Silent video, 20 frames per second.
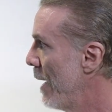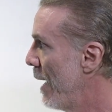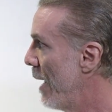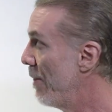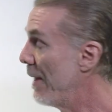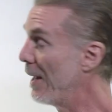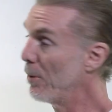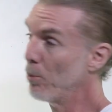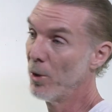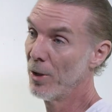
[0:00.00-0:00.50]

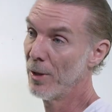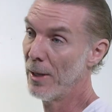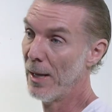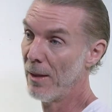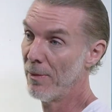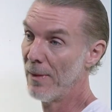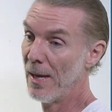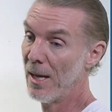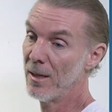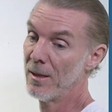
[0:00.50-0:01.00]
and
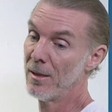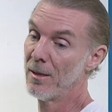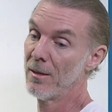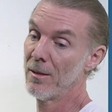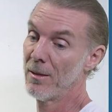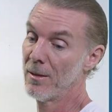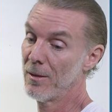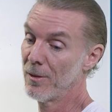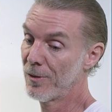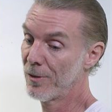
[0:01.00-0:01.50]

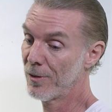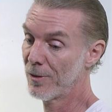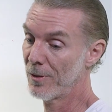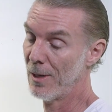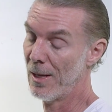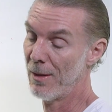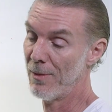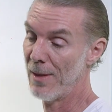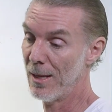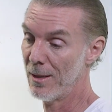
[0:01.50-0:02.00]

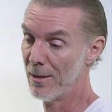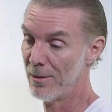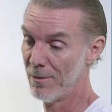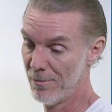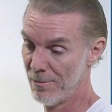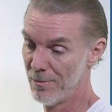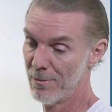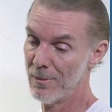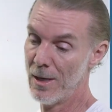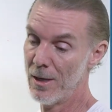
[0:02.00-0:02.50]
then
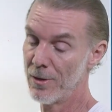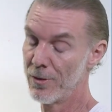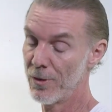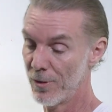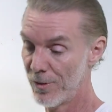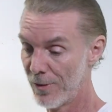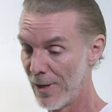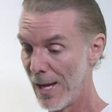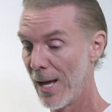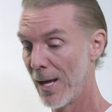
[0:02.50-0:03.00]

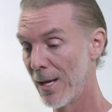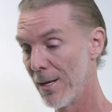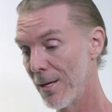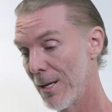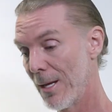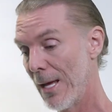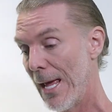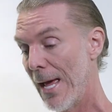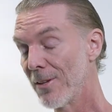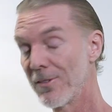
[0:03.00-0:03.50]

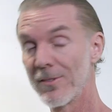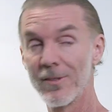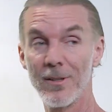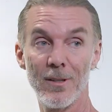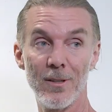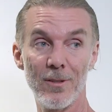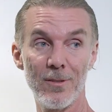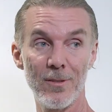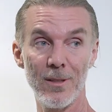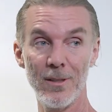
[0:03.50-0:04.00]
understand S
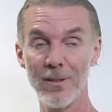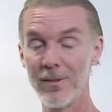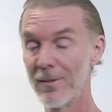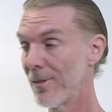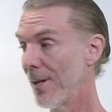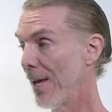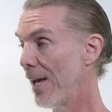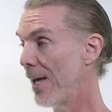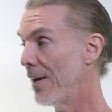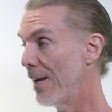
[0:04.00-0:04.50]

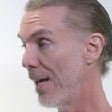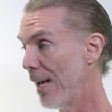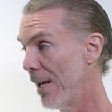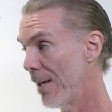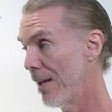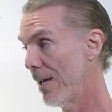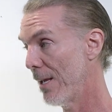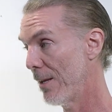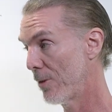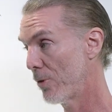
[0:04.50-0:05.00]
indices and
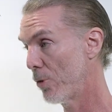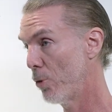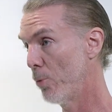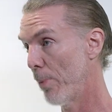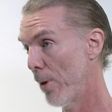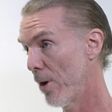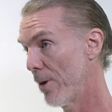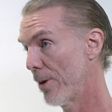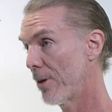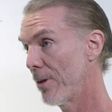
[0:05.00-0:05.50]
two
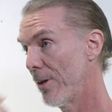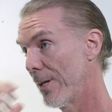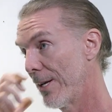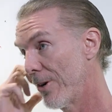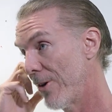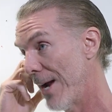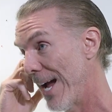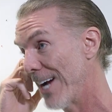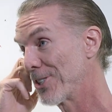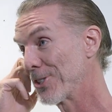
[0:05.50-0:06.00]
particle
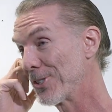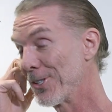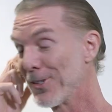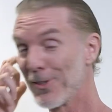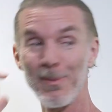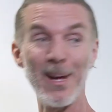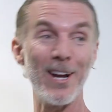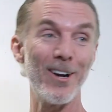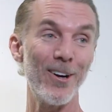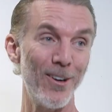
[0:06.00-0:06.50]

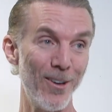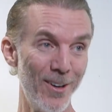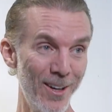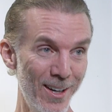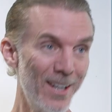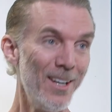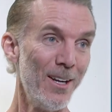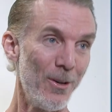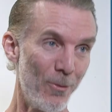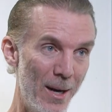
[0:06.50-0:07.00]
interactions better,
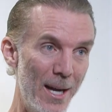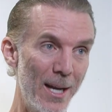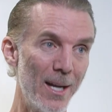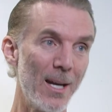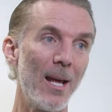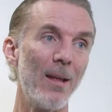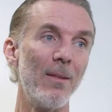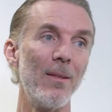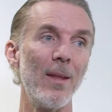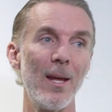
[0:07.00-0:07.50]

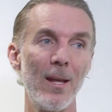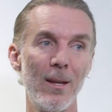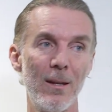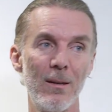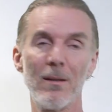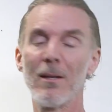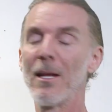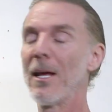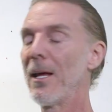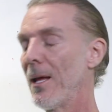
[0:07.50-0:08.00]
right?
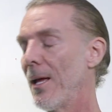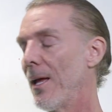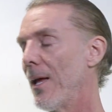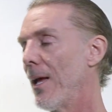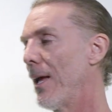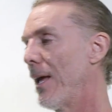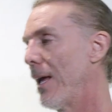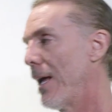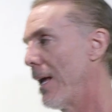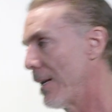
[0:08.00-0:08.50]
And
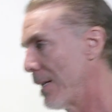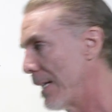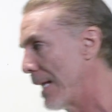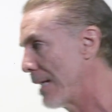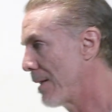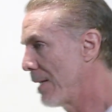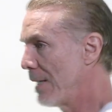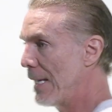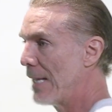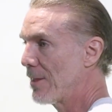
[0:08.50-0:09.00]

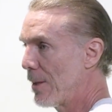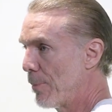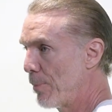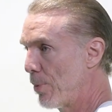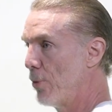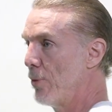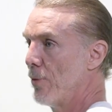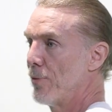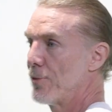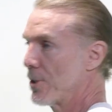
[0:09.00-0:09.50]
let the
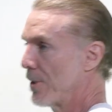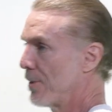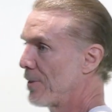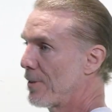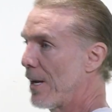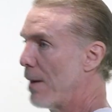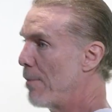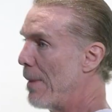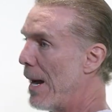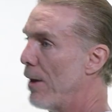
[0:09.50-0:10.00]
proof
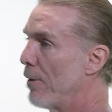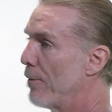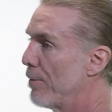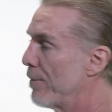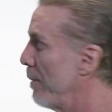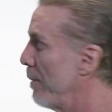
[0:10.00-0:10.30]
just come out